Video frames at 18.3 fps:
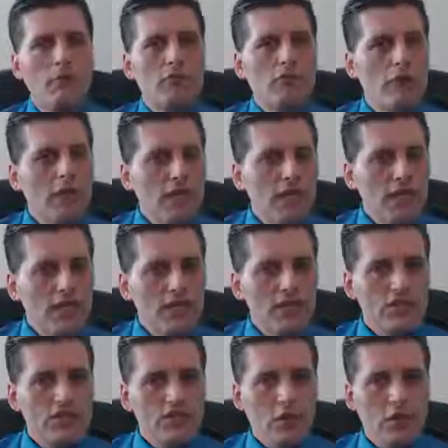We really
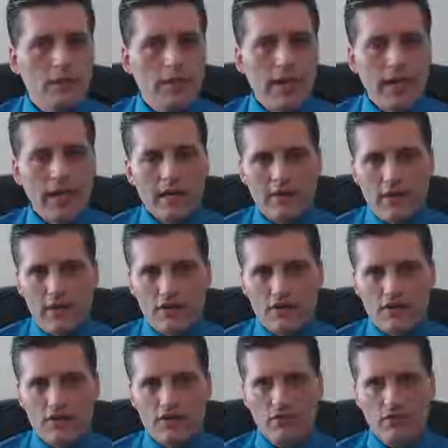need to start paying
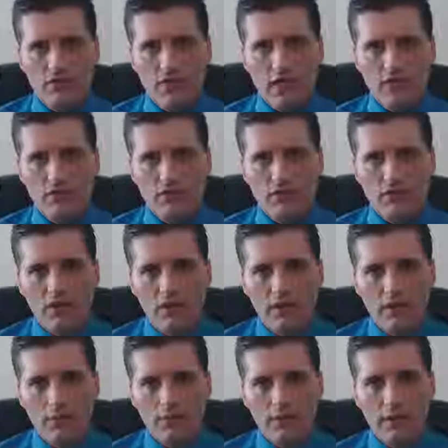attention to this
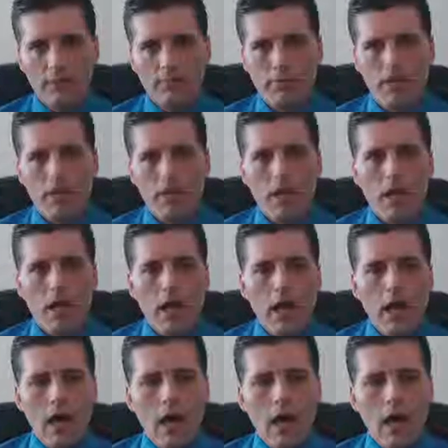here, people.